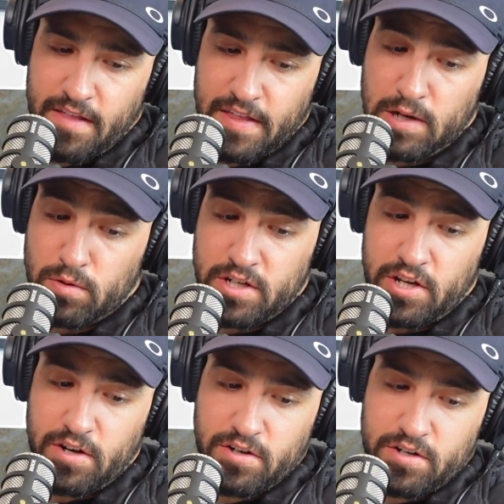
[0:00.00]
This one's
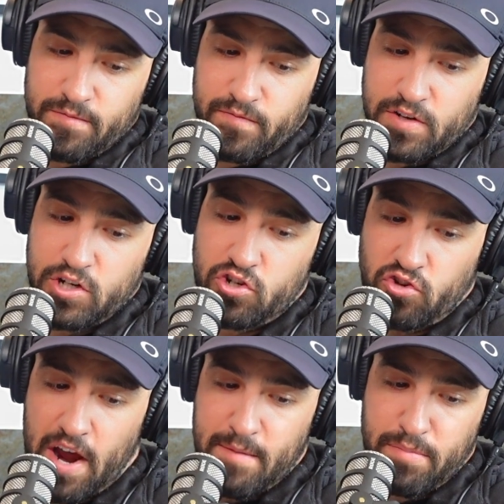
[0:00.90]
huge.
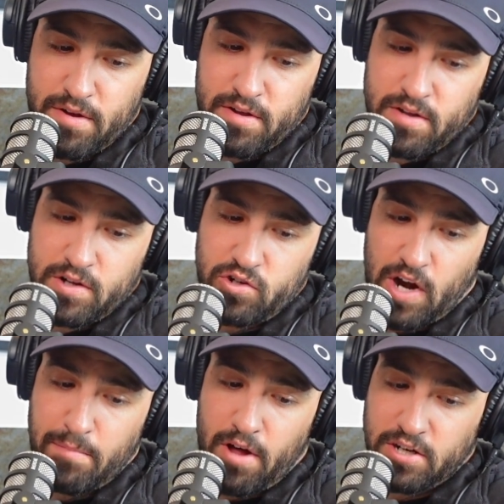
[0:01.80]
Stripe.
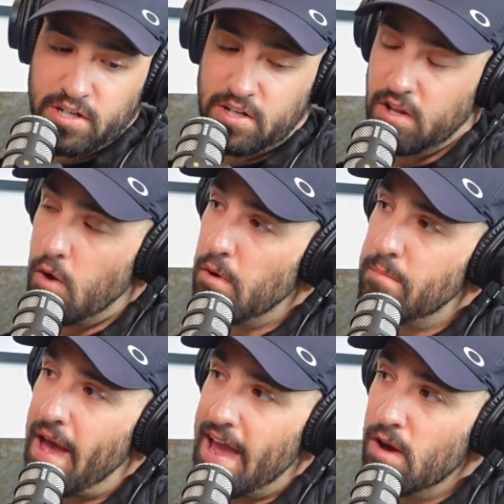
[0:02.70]
Stripe launches global
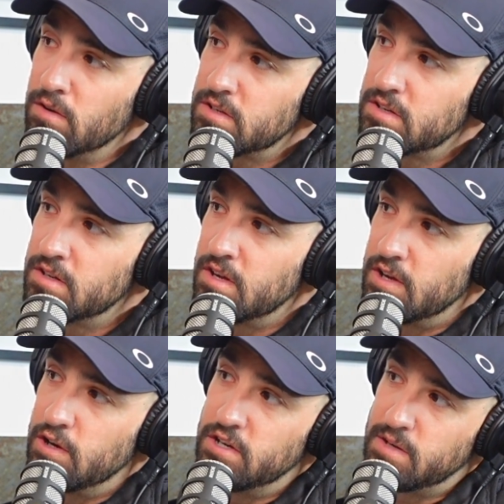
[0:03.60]
payouts
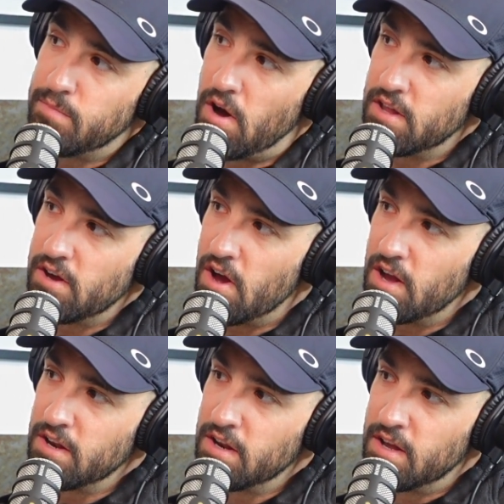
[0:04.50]
using
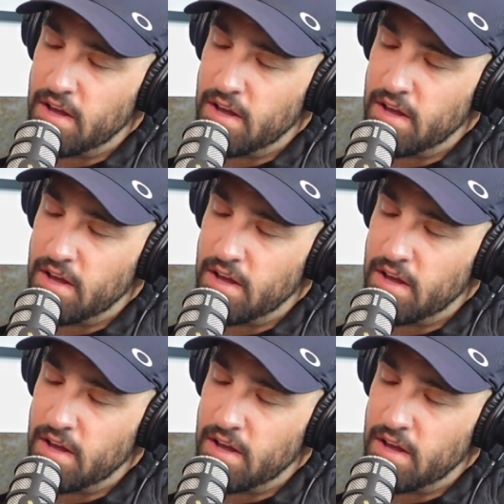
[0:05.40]
Polygon.